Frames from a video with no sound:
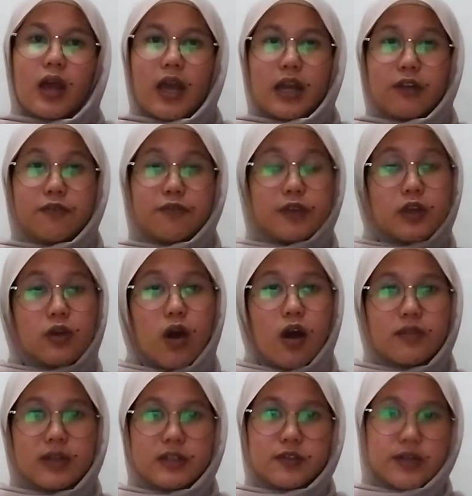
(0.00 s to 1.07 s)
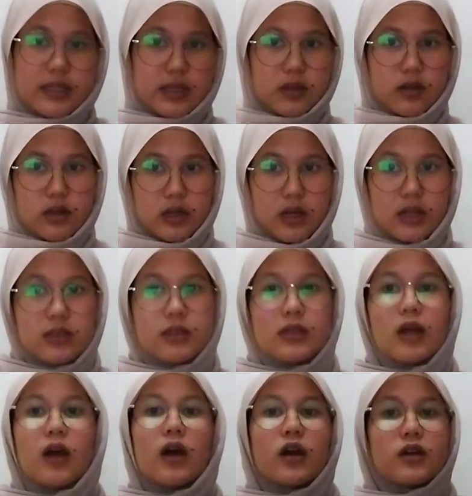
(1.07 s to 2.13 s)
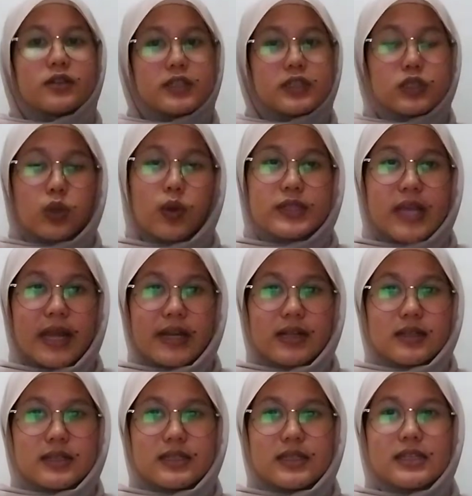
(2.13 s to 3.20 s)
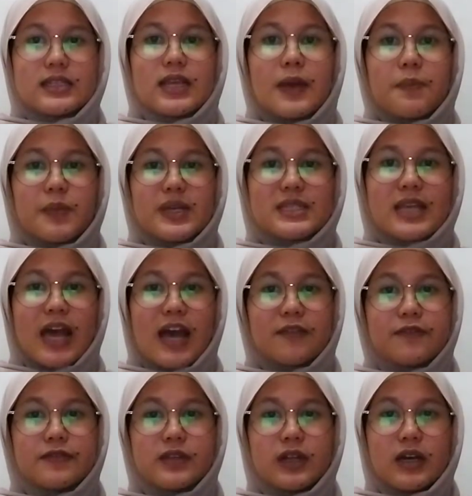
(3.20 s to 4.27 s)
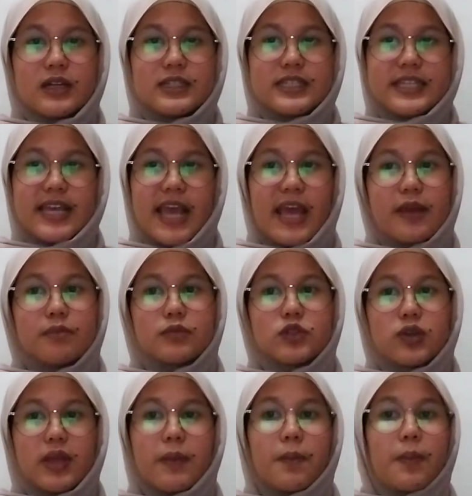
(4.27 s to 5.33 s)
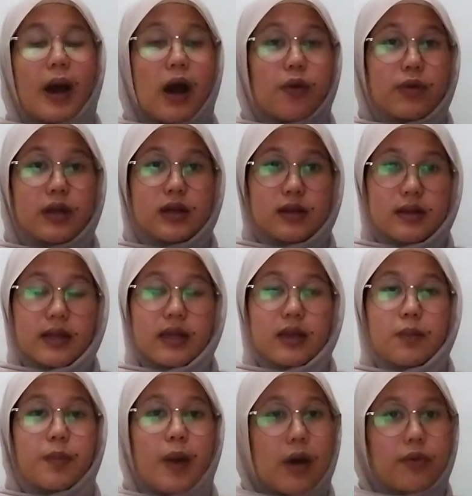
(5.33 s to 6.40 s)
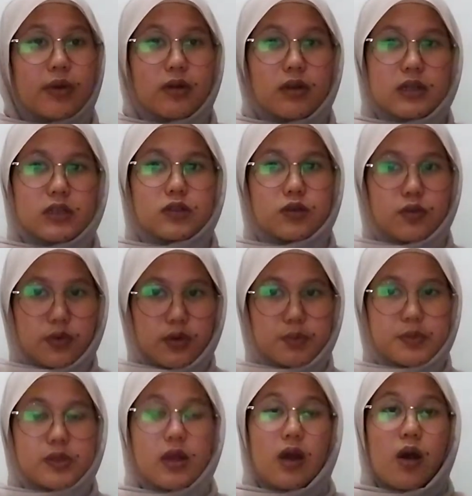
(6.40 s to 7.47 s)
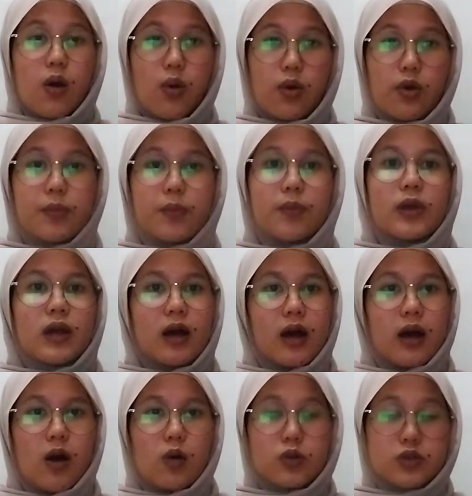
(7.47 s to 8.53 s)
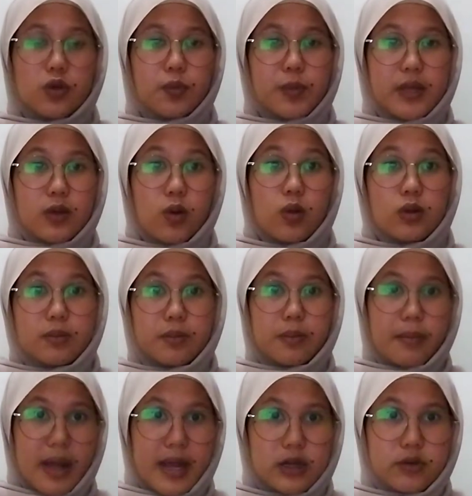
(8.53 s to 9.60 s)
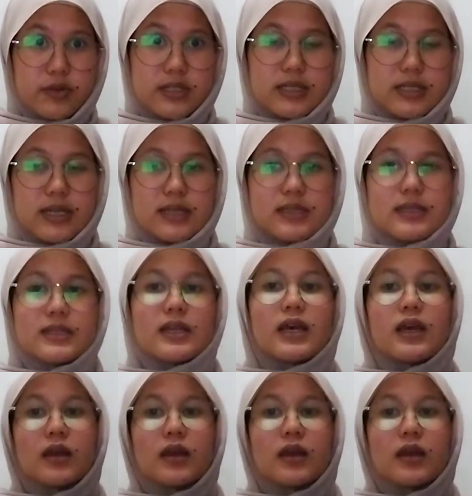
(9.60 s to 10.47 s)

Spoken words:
In the view of a critical, discourse analysis must have the aim to empowering powerless groups or also be called minorities.